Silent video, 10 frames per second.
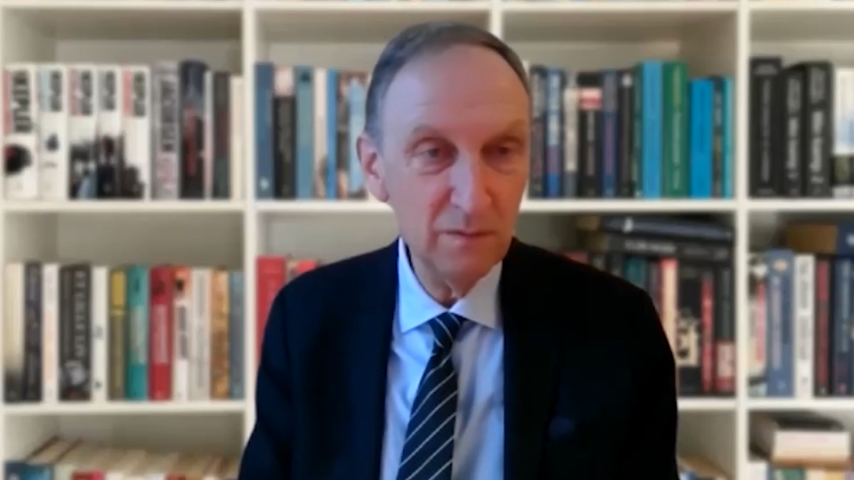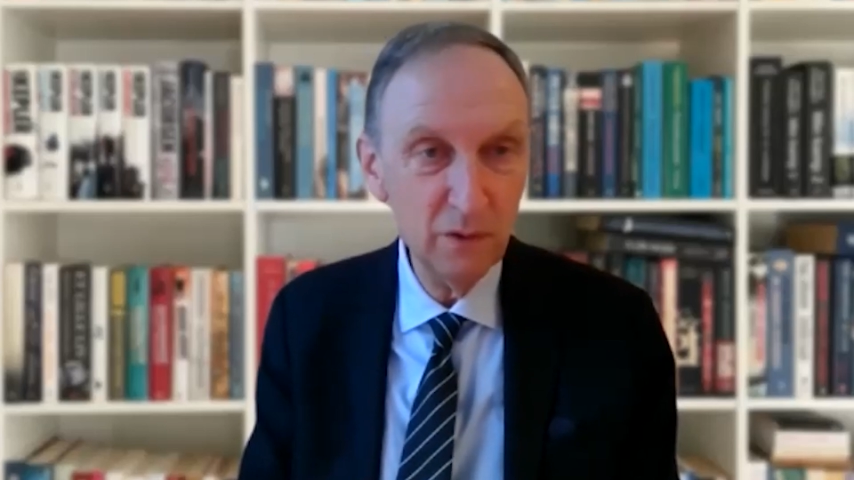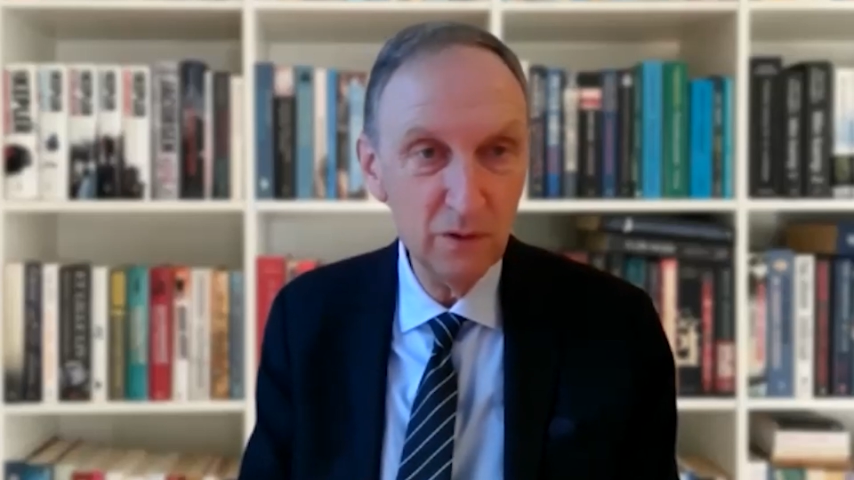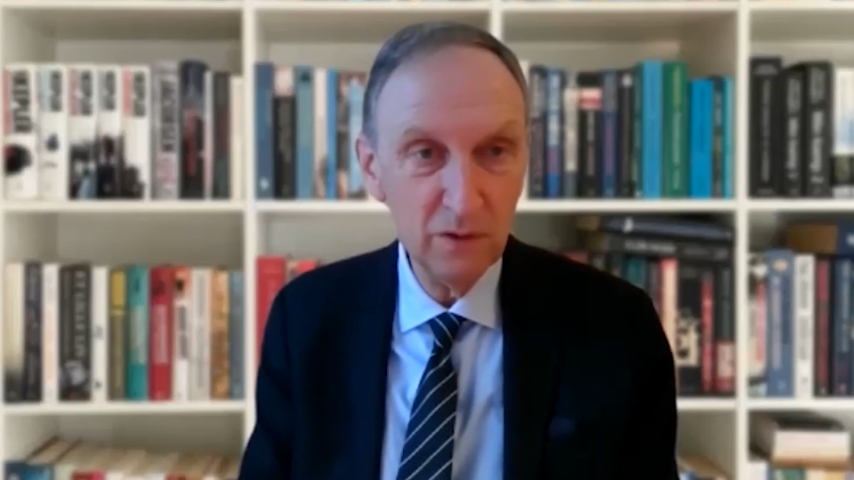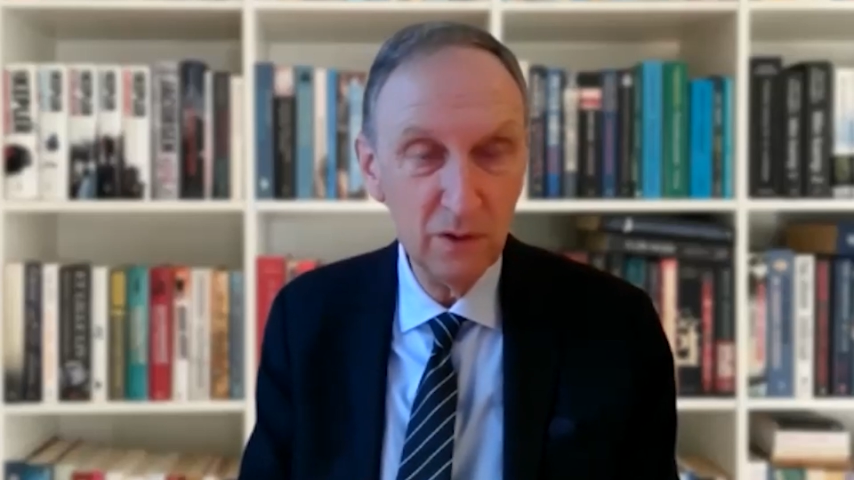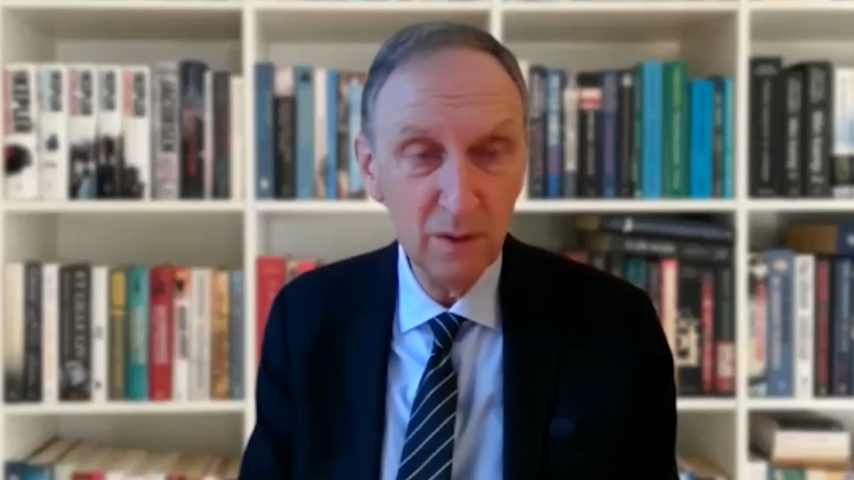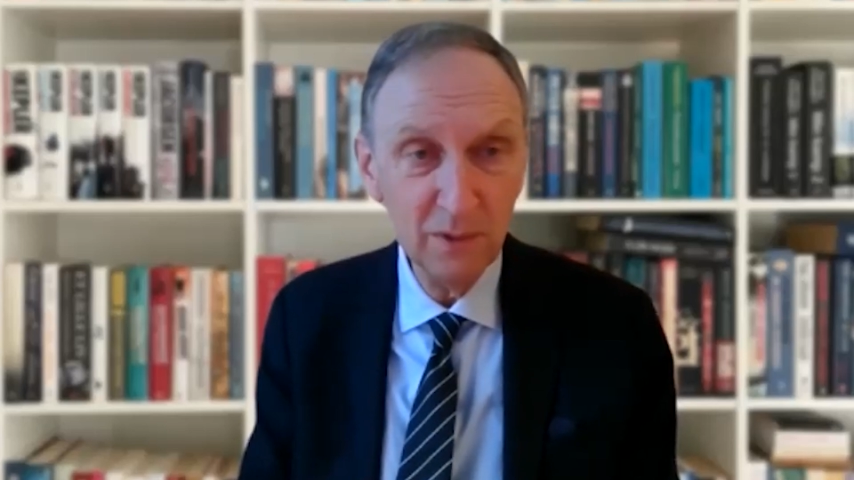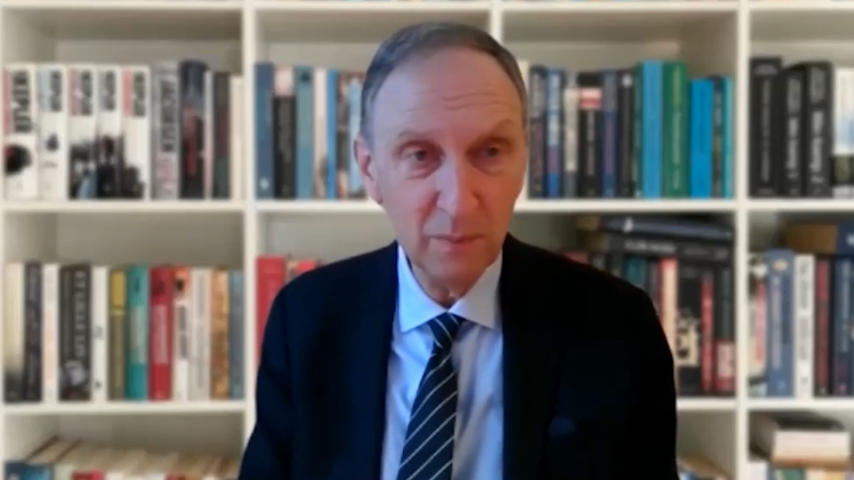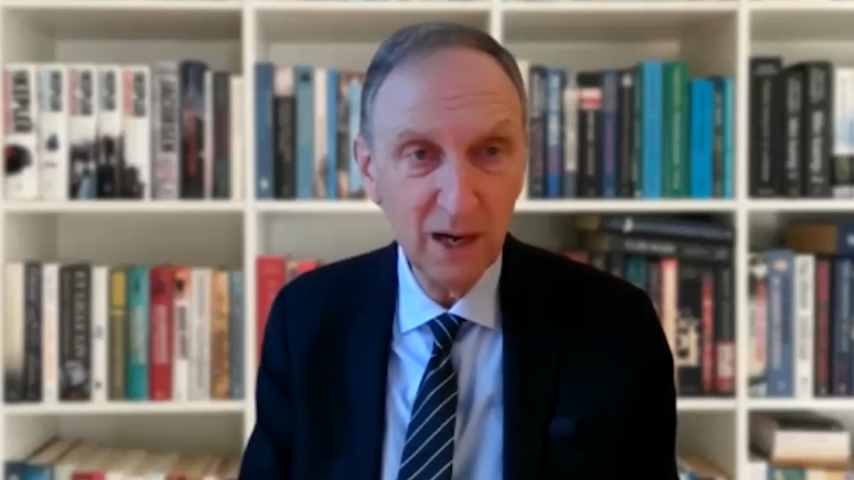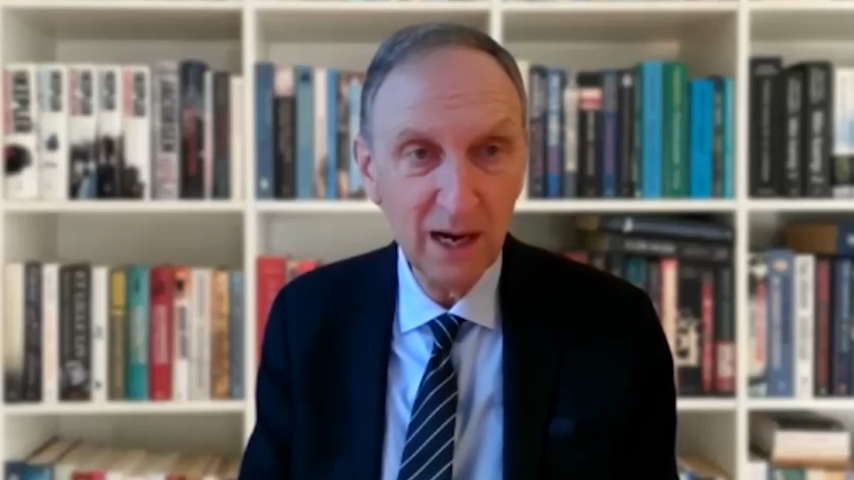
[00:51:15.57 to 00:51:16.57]

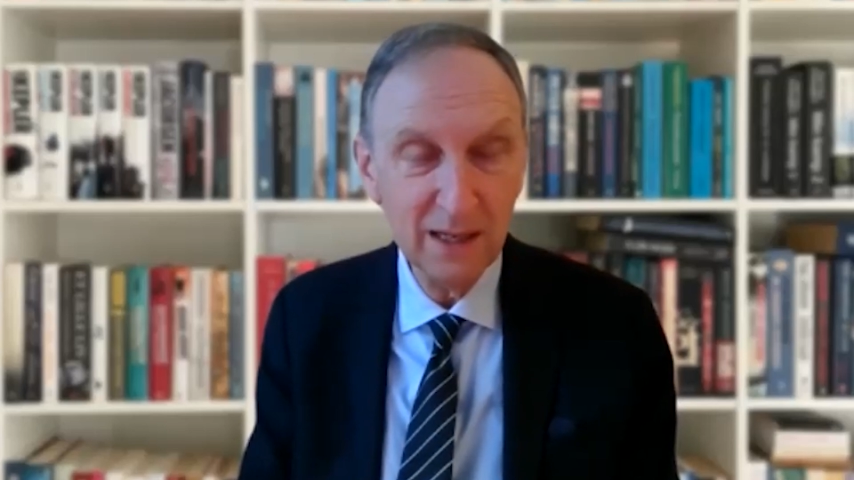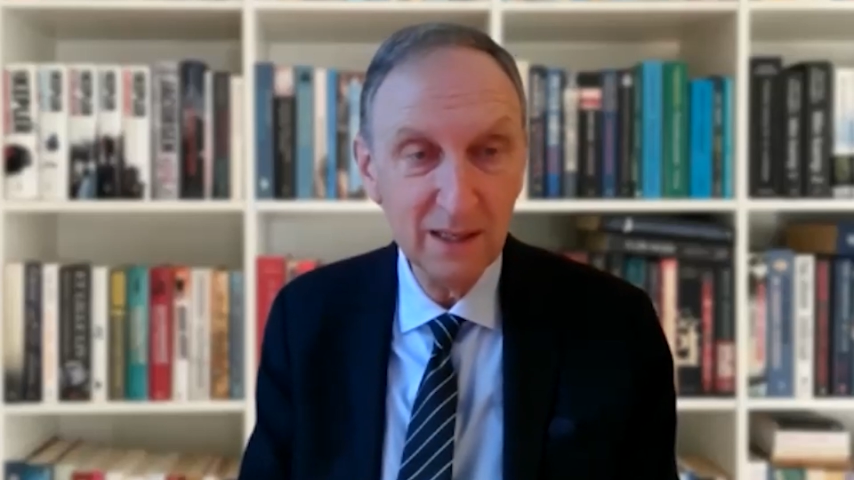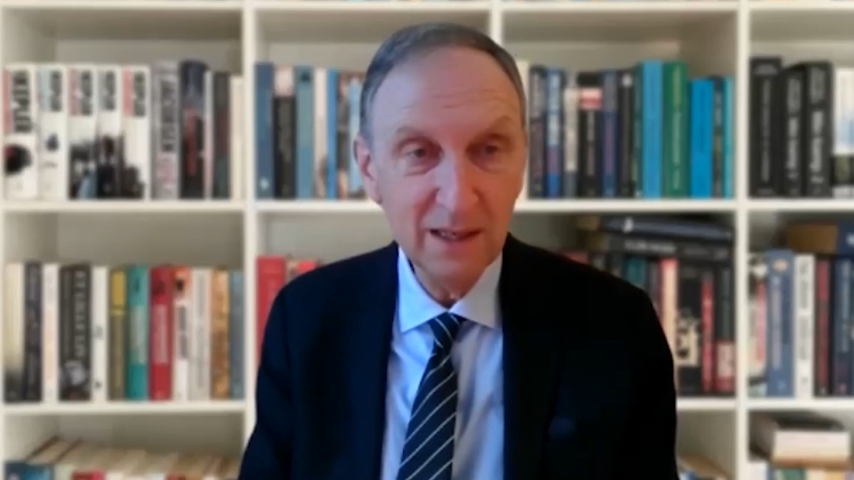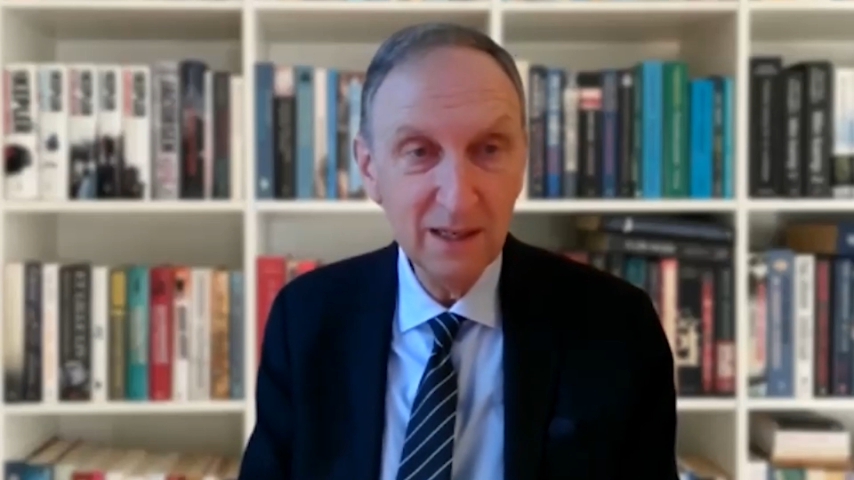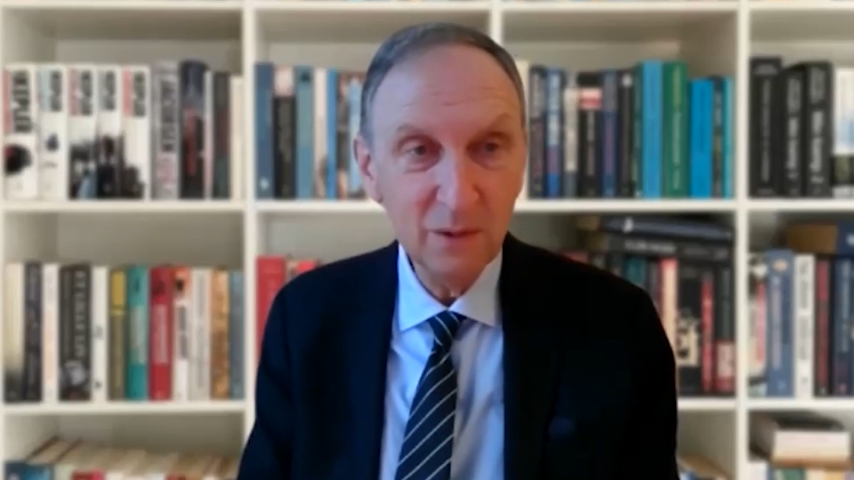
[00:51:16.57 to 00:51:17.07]
photothermal part,